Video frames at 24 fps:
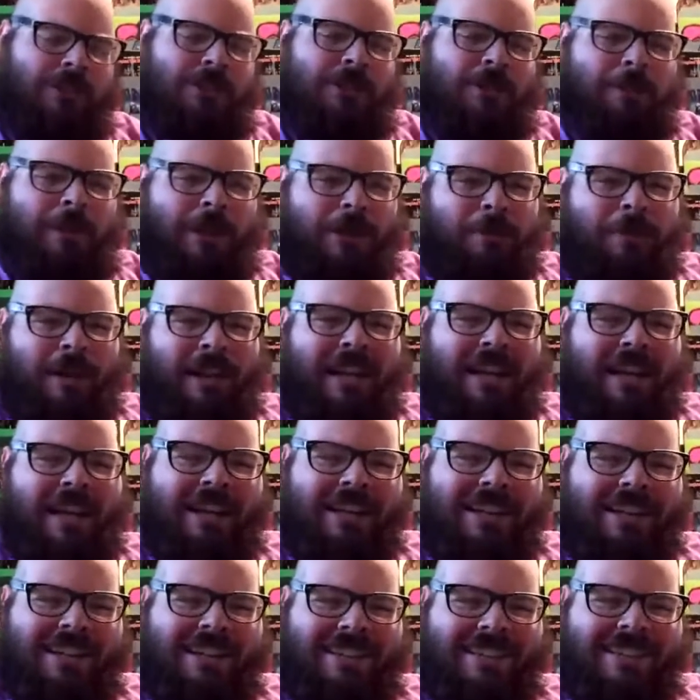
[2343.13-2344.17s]

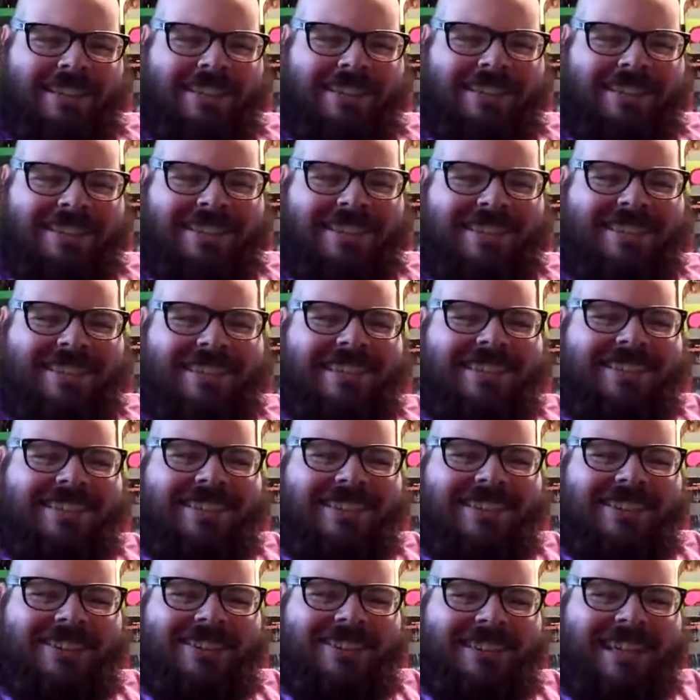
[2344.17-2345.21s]
McMahon, and
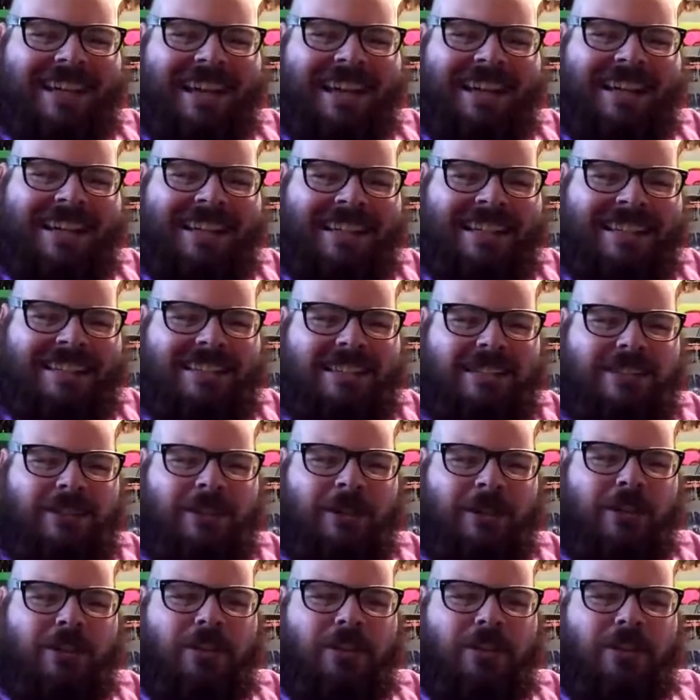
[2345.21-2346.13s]
so it was kind of neat to sort of